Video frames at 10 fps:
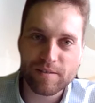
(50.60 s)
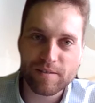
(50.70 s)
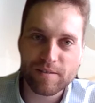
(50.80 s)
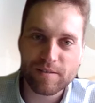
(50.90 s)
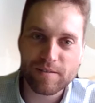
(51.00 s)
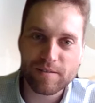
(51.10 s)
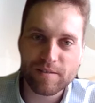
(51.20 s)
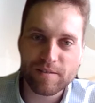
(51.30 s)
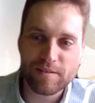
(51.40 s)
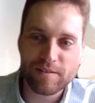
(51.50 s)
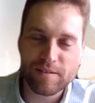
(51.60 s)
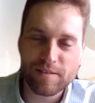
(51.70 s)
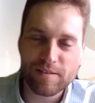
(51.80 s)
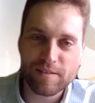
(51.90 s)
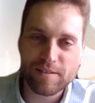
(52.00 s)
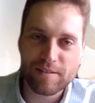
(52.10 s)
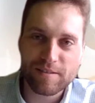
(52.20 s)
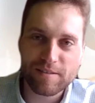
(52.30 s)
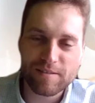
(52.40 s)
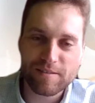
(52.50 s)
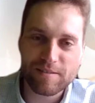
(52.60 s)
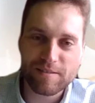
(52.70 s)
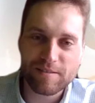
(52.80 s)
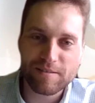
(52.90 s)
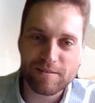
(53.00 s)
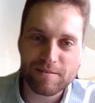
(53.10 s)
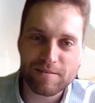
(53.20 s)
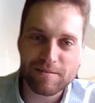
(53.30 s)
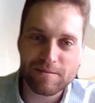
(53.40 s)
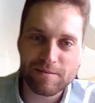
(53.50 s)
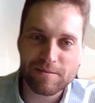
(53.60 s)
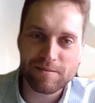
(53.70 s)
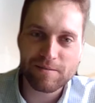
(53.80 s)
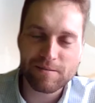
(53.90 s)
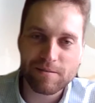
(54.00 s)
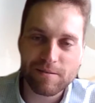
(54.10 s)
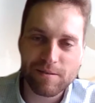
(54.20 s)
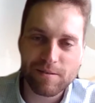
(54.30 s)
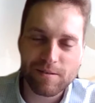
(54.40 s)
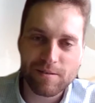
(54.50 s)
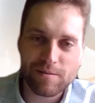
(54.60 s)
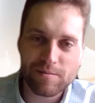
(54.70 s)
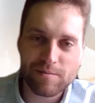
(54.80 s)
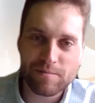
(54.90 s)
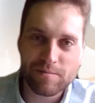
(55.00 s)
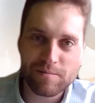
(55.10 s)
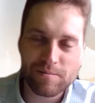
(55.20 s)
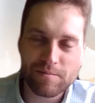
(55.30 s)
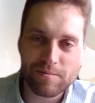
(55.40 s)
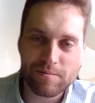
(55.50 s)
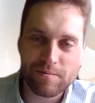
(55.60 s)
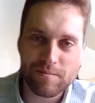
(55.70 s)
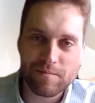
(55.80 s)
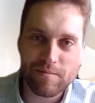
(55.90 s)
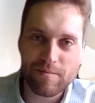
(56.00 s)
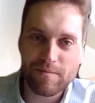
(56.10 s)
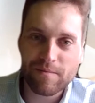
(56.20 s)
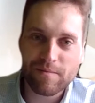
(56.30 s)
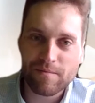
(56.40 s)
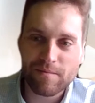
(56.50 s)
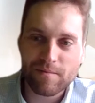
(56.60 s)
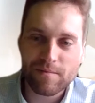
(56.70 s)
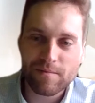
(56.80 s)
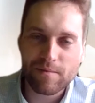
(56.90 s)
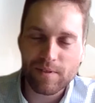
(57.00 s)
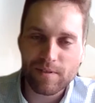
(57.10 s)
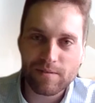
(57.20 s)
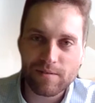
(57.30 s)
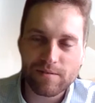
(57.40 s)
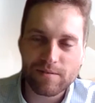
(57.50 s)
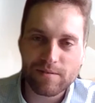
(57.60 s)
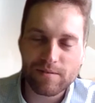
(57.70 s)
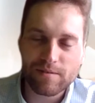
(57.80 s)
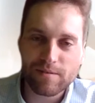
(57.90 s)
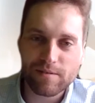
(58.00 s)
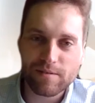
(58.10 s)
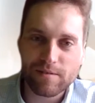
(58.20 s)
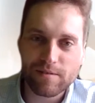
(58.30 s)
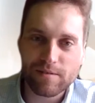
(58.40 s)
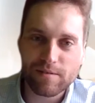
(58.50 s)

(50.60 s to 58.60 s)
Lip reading: (not speaking)